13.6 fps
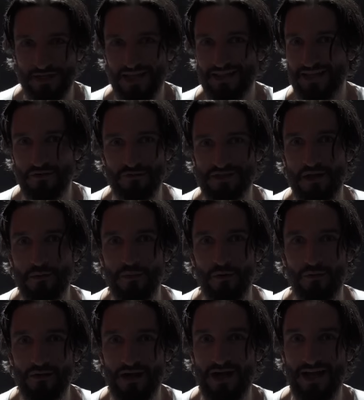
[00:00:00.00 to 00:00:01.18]
can't get that with
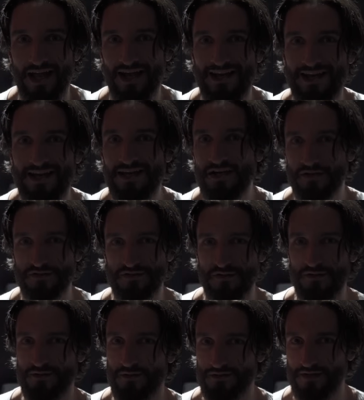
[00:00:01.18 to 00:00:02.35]
dumbbell. Yeah, because
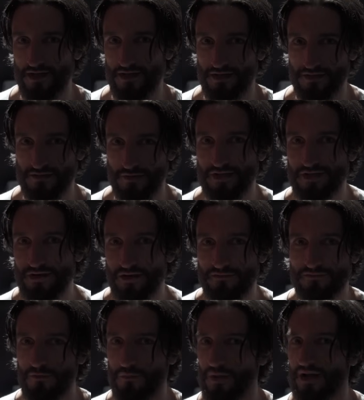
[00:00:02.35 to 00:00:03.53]
the strength
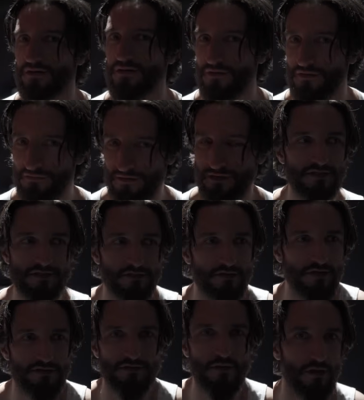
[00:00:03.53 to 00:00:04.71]
curve, the bell curve, well, it's
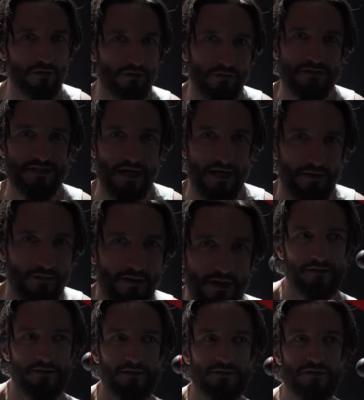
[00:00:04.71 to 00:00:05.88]
just not the same.
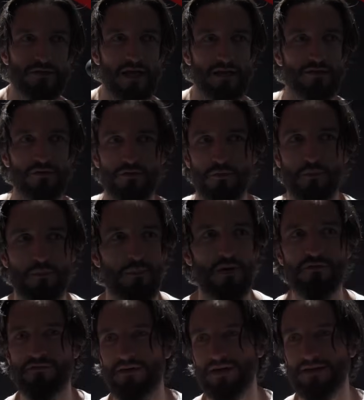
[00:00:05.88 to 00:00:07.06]
And to get the
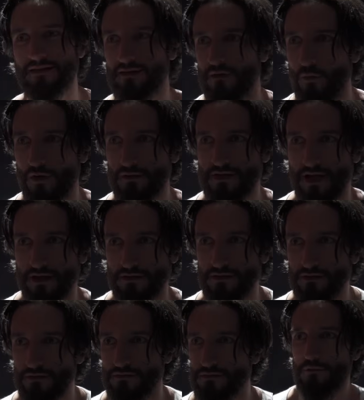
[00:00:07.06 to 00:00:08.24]
perfect workout,
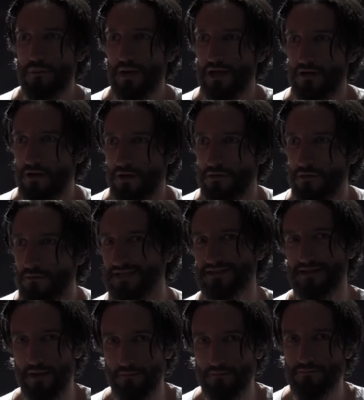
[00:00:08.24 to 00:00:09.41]
you better
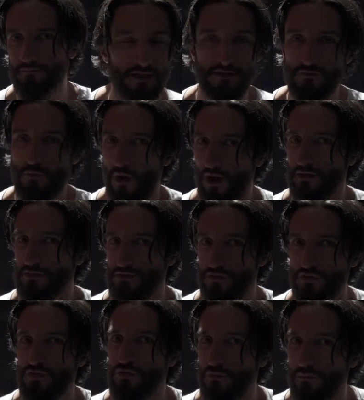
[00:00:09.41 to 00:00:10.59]
mix them. That's what I
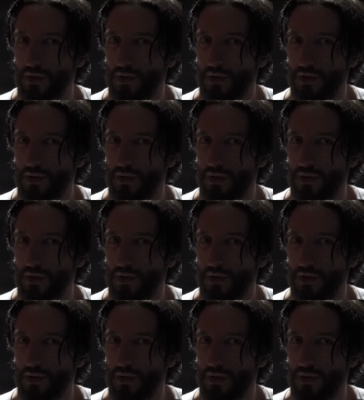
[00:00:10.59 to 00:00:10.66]
do